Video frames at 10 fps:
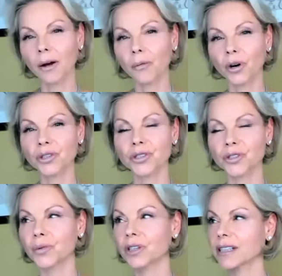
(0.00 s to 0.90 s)
and I wonder
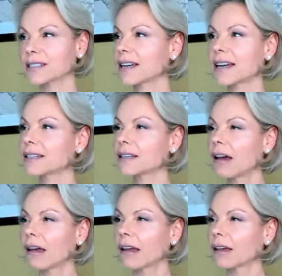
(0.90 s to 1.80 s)
to what extent
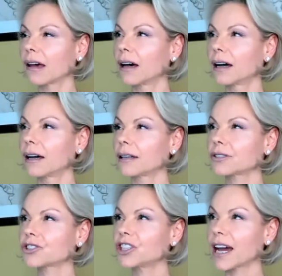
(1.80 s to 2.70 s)

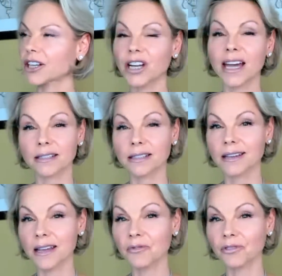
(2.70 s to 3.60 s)
she actually has the
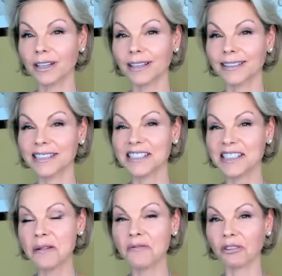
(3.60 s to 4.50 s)
same feeling and the
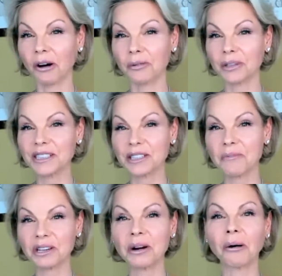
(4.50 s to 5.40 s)
same thought, but
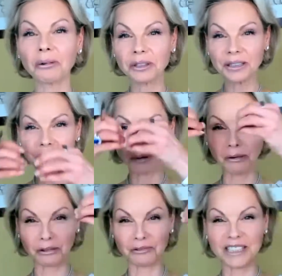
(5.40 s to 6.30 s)
something holding
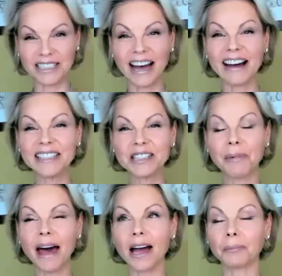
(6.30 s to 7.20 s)
both of the
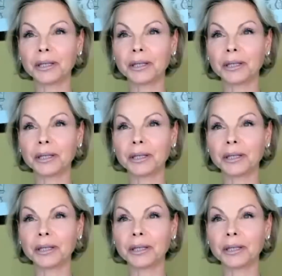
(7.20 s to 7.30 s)
sides back.